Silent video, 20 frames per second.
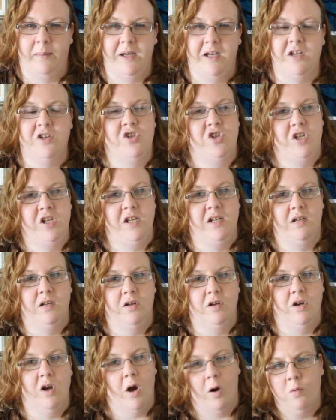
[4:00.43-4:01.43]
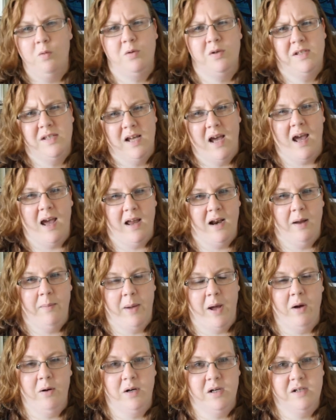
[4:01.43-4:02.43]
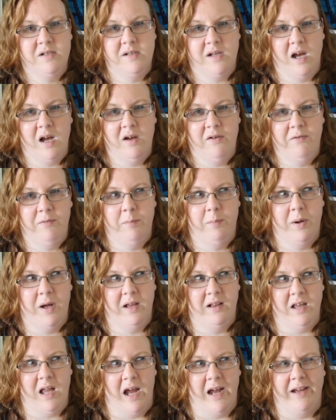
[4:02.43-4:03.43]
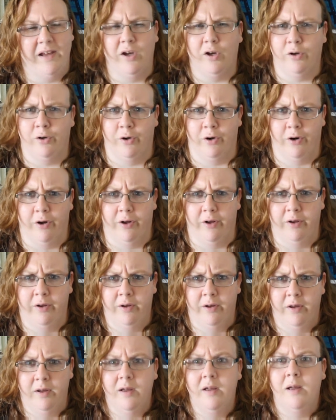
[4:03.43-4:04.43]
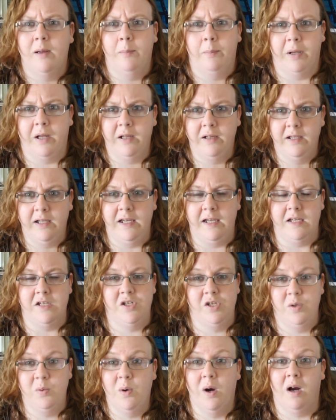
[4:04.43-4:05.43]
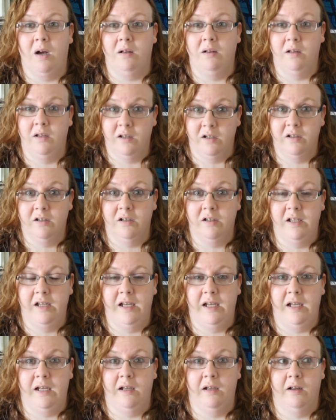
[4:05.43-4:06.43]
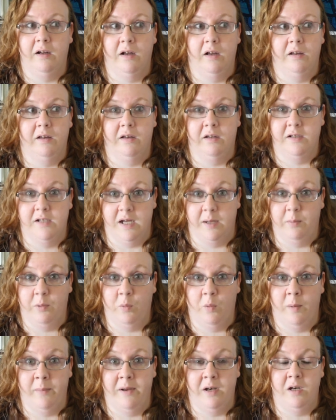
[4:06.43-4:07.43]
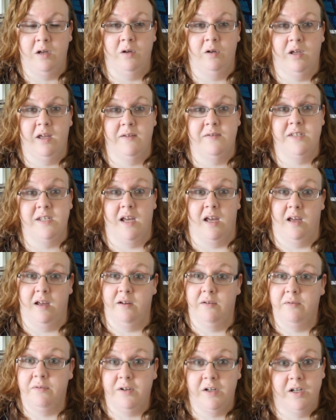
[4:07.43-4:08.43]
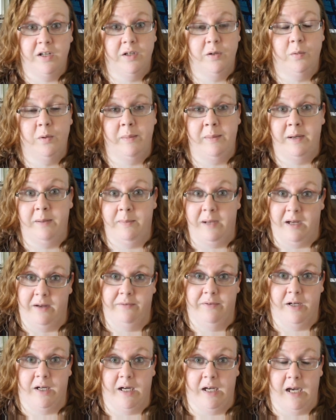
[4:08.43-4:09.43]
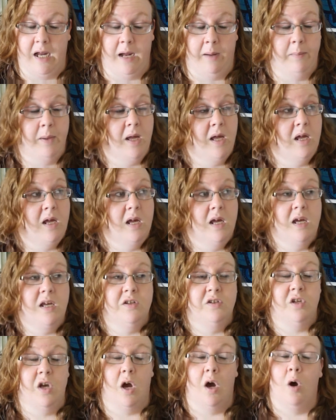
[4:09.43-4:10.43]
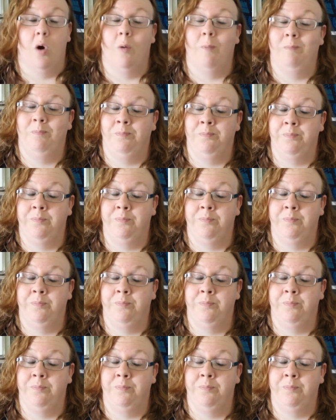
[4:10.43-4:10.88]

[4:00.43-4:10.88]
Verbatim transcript: because she knows that about herself but like girl please you are literally the type of woman who gives every other woman a bad friggin name so